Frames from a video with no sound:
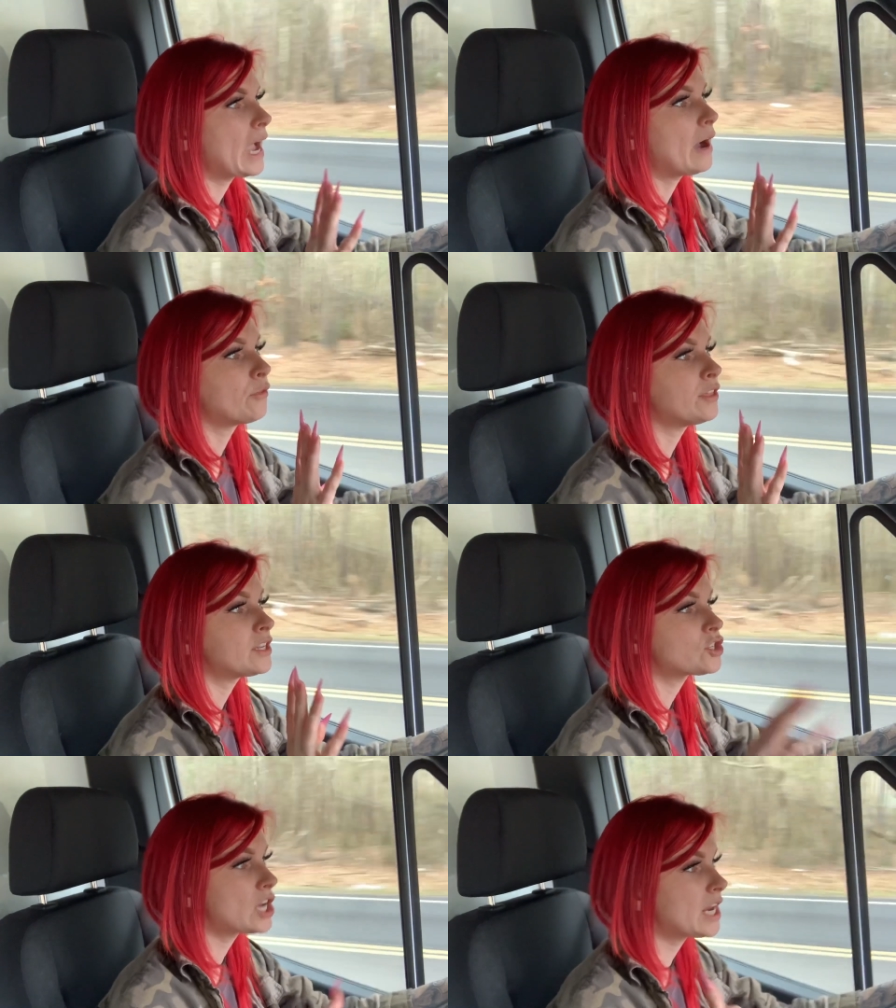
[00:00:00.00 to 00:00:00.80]
how
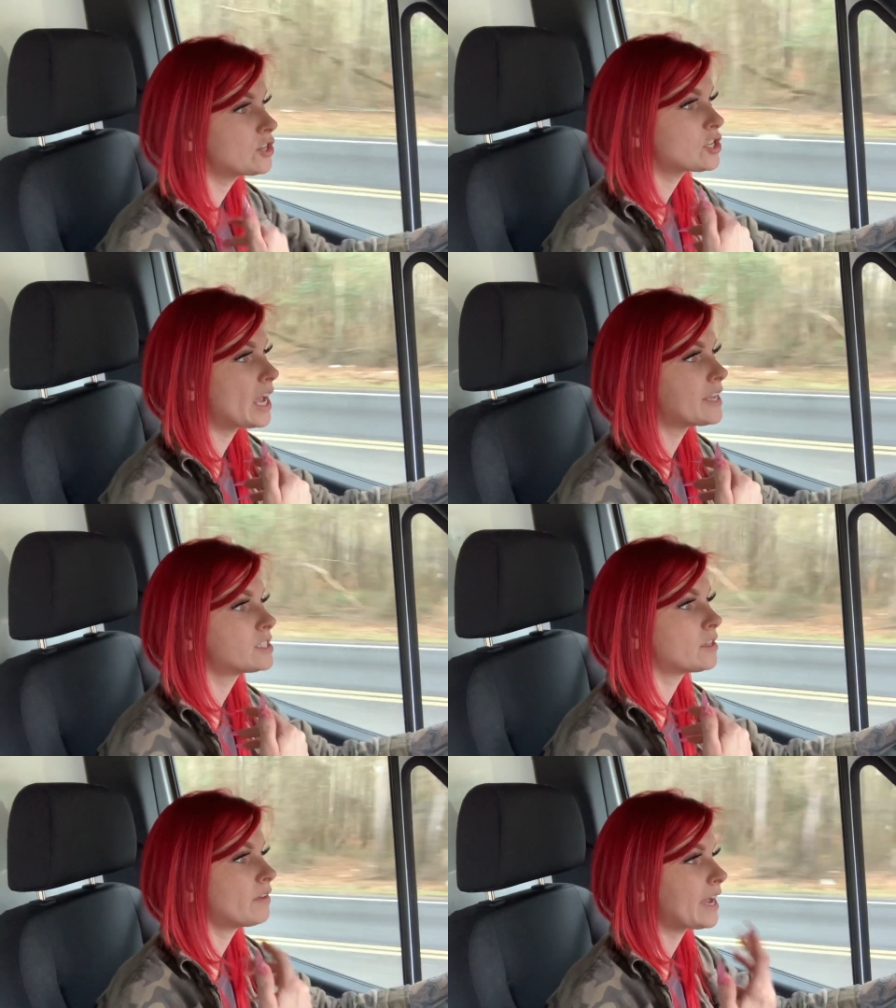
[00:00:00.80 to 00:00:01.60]
things change
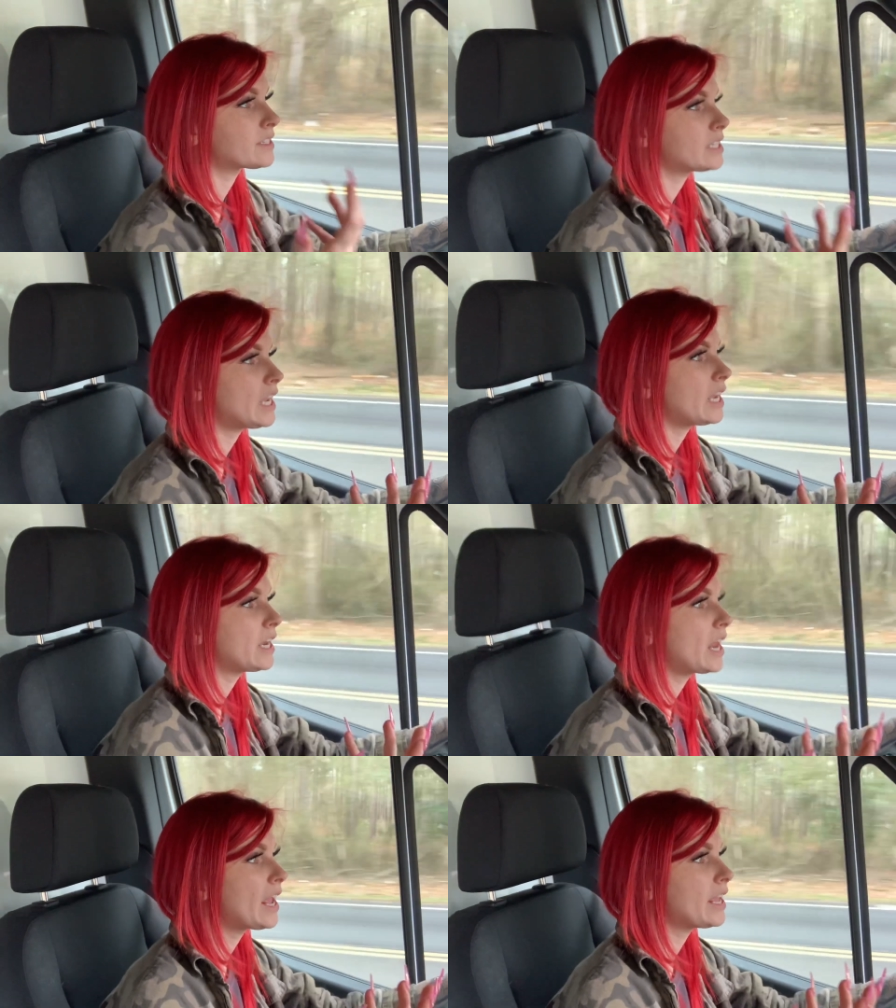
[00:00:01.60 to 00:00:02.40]
as the
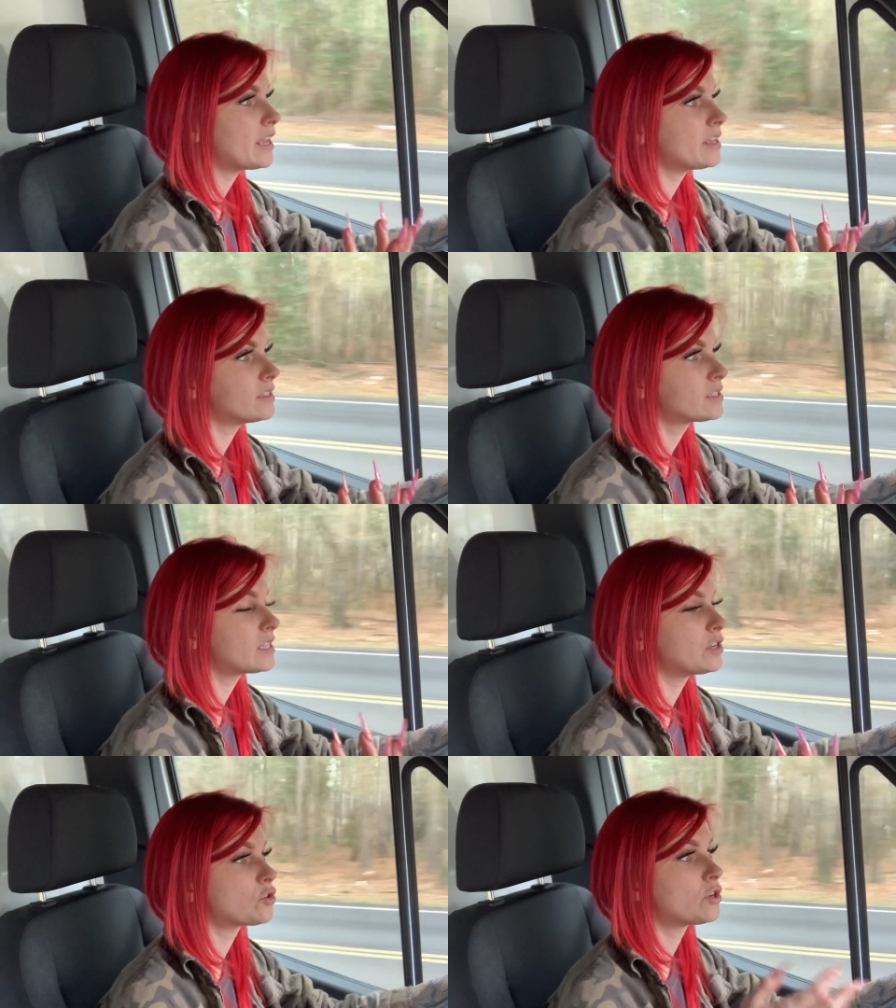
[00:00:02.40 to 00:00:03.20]
vaccine is
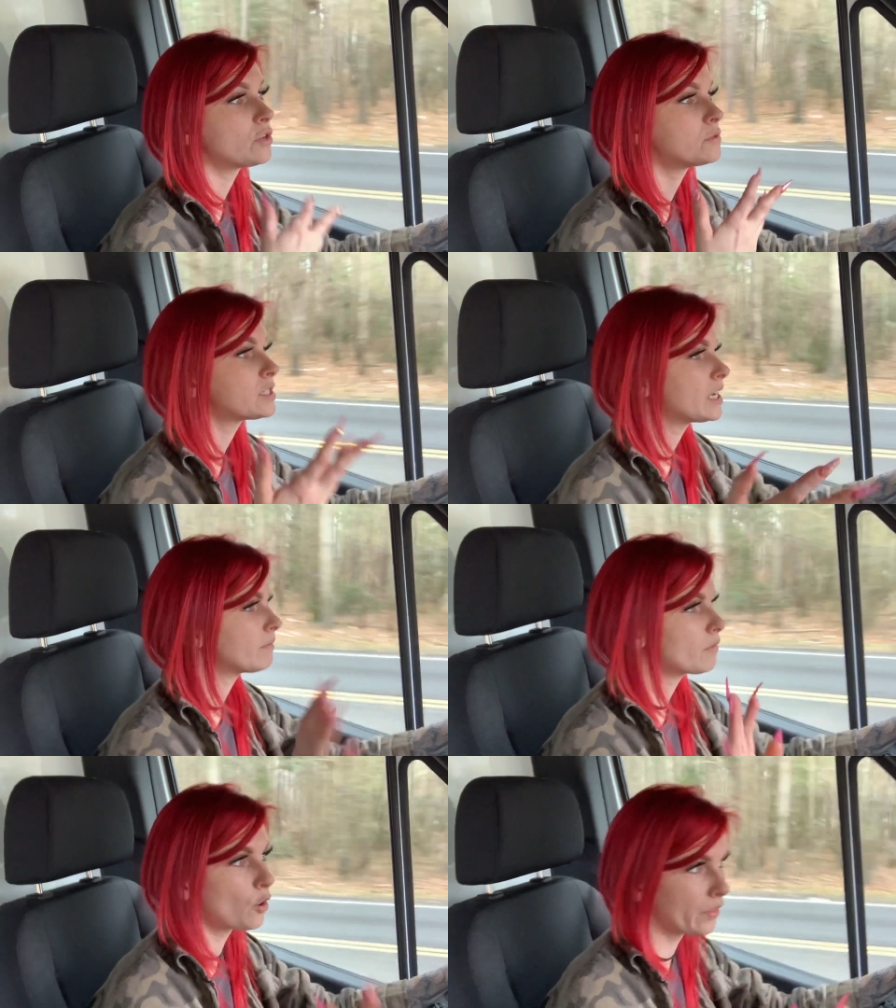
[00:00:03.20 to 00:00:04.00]
introduced
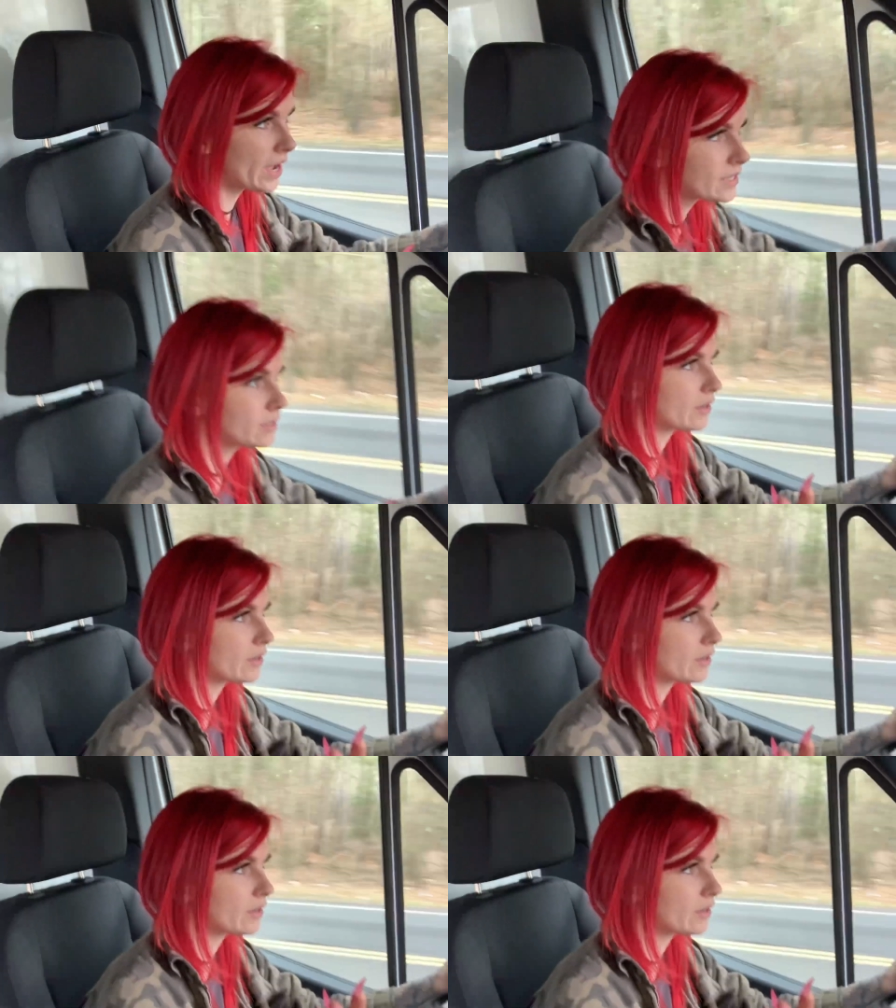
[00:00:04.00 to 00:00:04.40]
and all that.